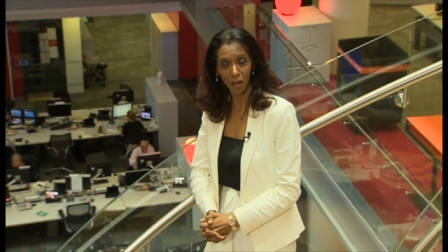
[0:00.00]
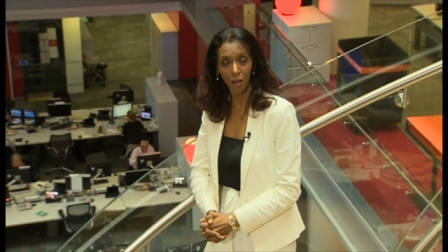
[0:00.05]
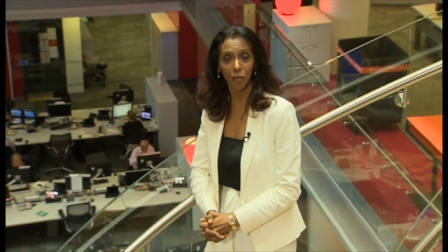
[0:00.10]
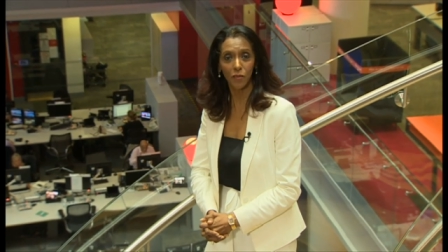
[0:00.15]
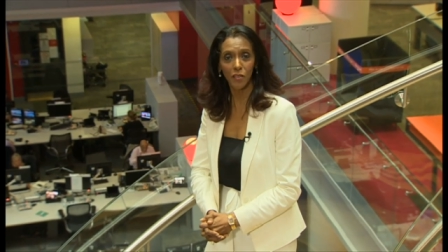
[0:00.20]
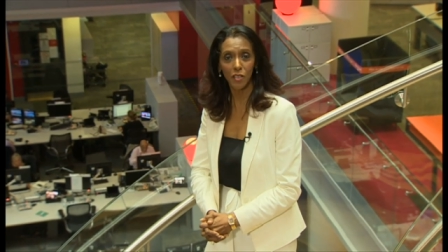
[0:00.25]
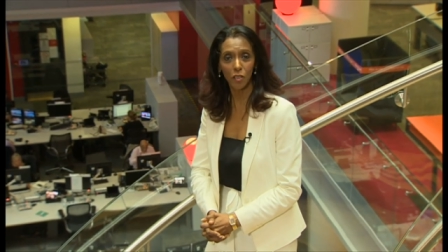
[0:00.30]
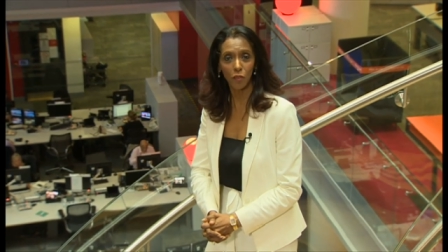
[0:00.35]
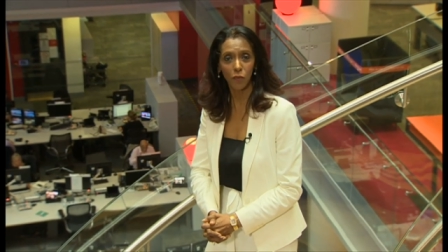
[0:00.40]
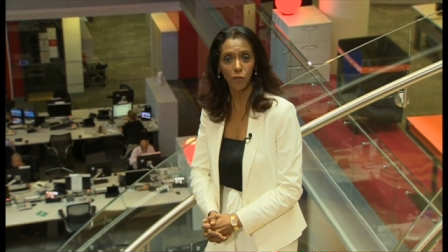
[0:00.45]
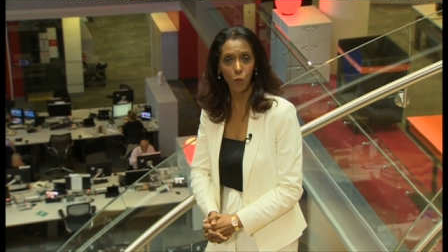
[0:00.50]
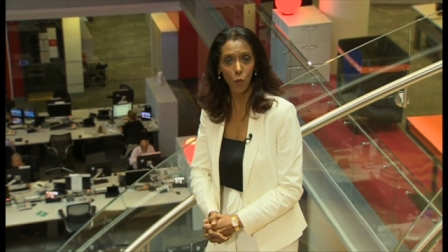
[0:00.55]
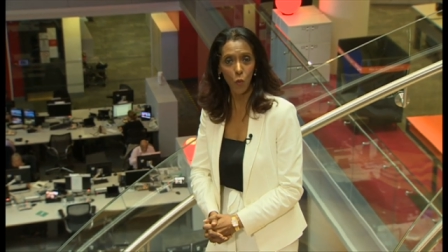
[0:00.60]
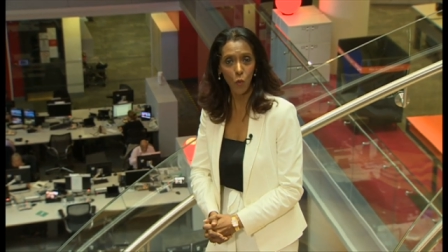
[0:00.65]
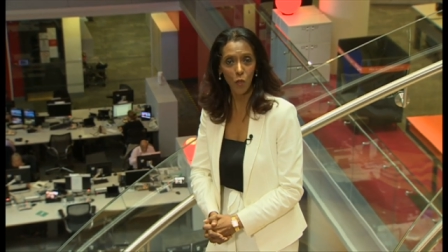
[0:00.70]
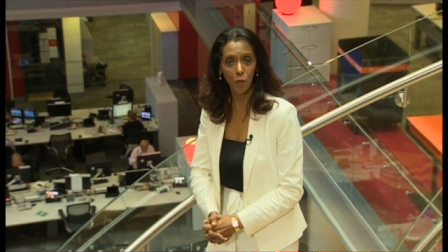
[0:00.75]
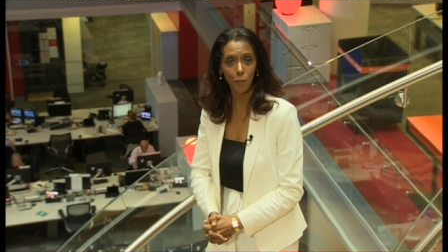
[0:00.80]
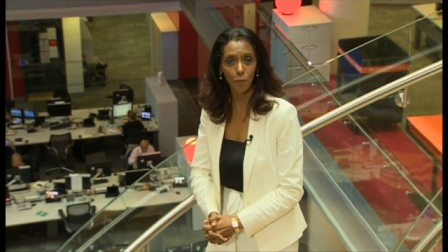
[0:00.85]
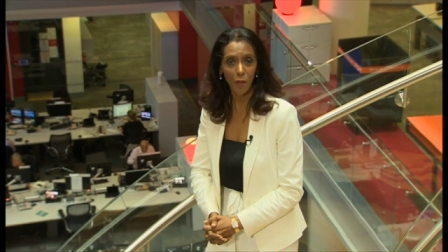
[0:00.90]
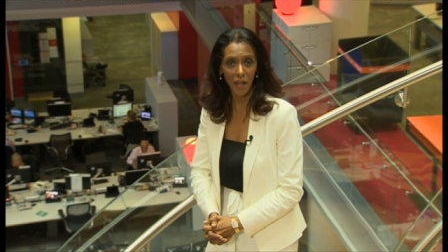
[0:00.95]
after the
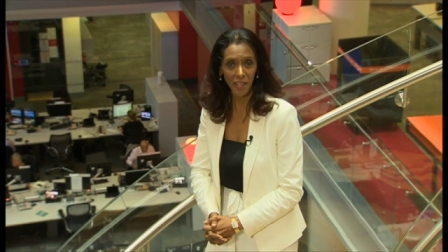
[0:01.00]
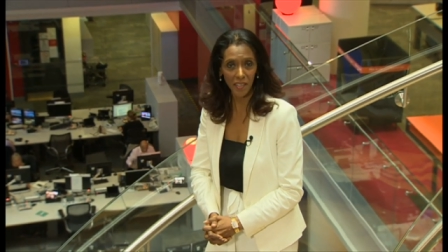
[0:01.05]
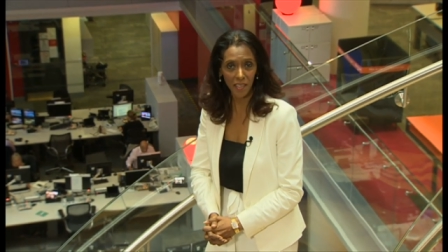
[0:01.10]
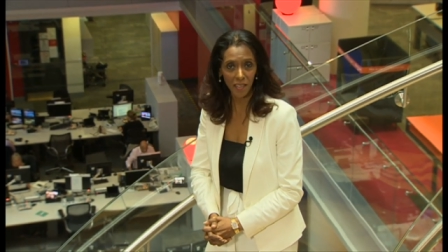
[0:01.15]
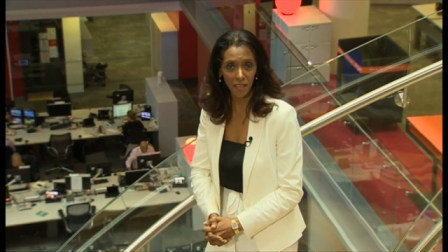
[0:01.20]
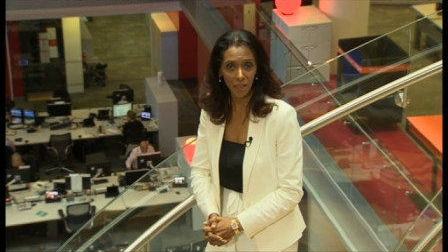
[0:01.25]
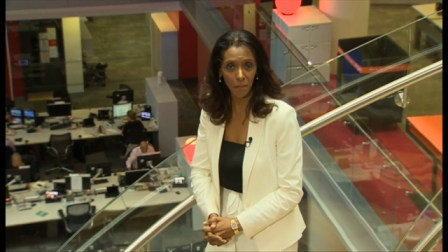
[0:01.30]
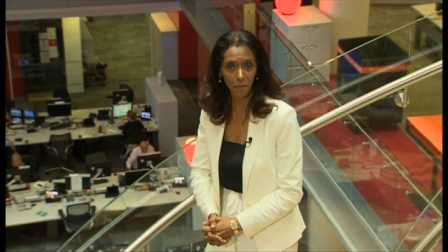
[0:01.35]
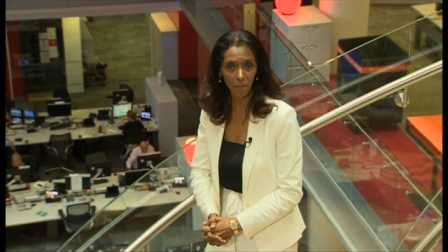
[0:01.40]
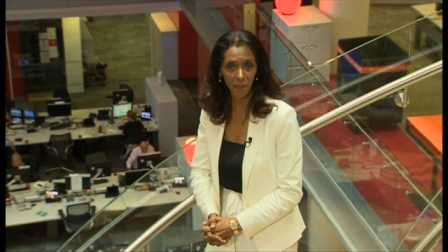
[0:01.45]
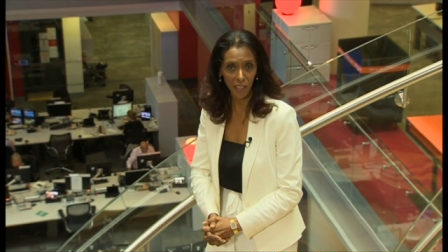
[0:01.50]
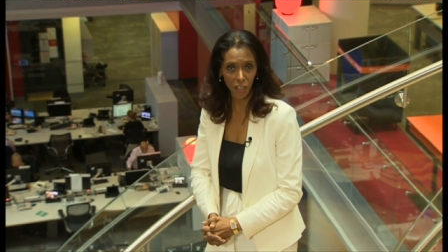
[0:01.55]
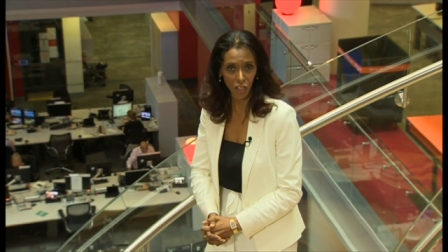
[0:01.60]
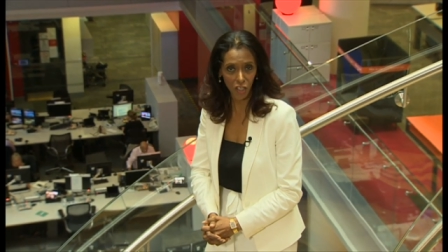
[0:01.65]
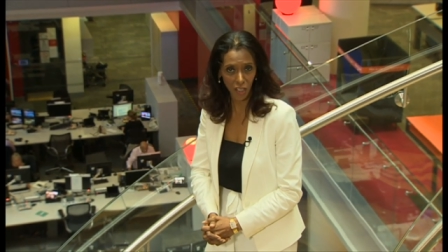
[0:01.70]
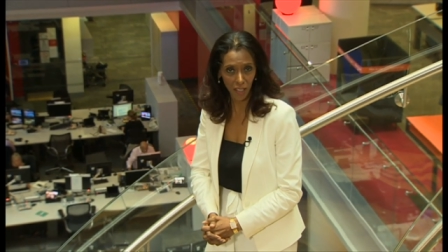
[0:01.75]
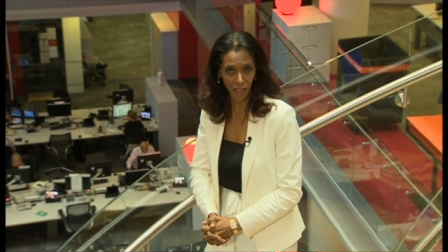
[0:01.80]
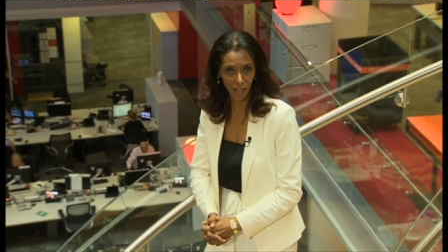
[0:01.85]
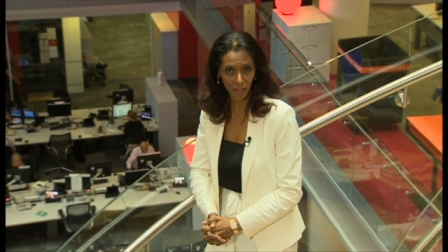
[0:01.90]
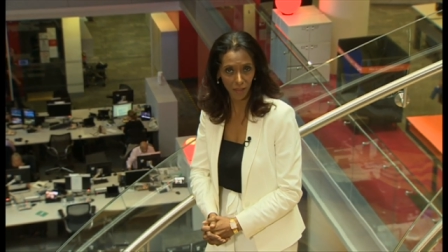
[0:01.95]
fall of President
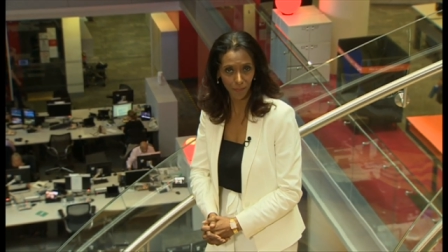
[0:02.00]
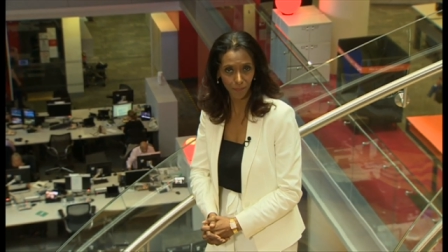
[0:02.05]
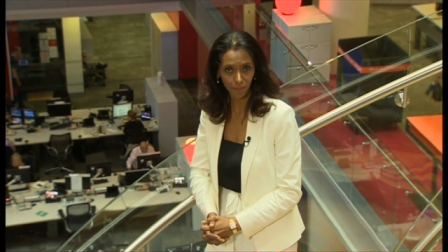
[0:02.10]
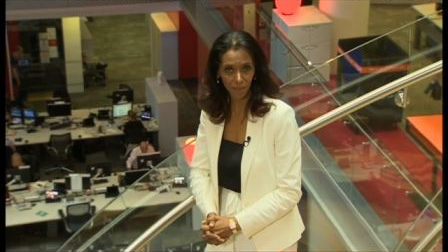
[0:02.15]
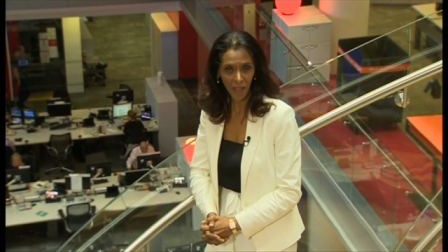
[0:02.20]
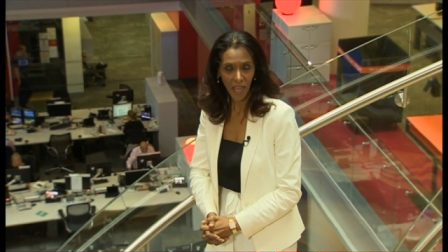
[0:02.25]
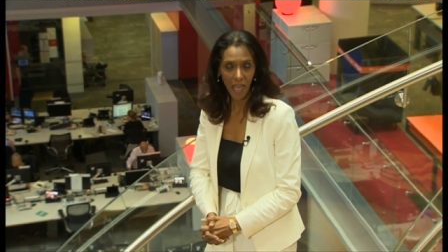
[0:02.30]
Bashir.